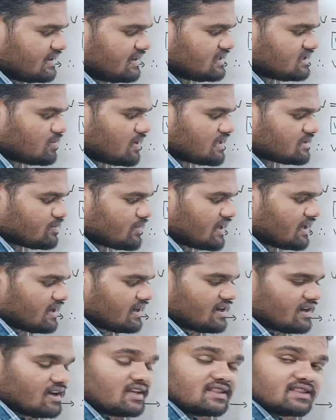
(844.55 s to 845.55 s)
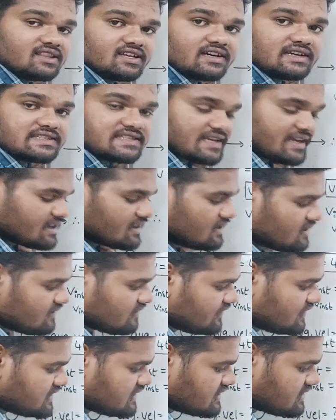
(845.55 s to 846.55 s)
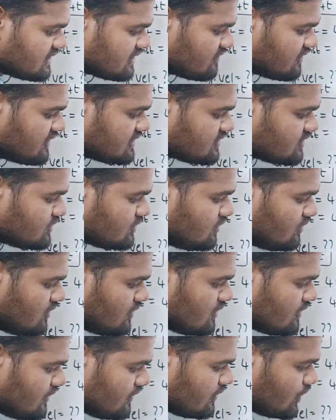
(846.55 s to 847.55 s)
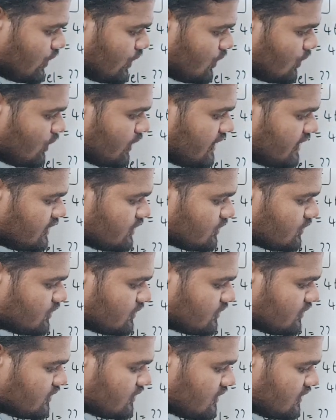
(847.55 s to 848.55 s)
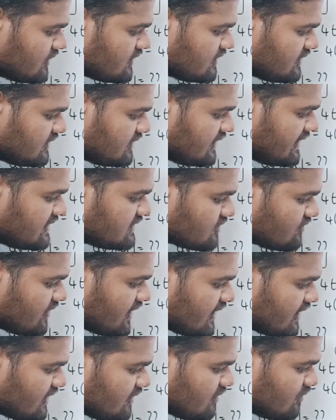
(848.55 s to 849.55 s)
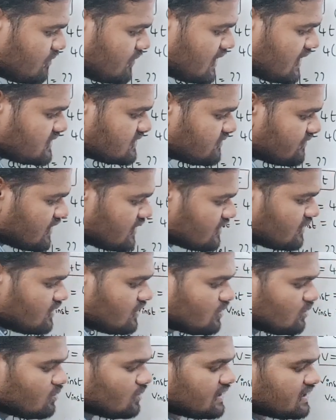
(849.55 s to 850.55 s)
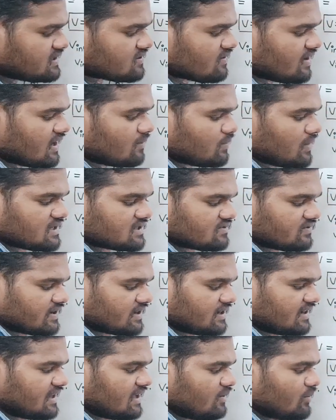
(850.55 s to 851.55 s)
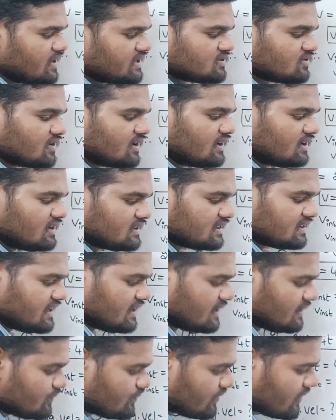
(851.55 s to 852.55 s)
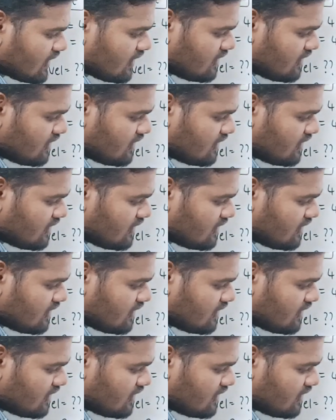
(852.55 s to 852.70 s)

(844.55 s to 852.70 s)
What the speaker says: Displacement at a third second, which is equals to 2 into 3 square plus 1. 2t square plus 1. T means what? 3.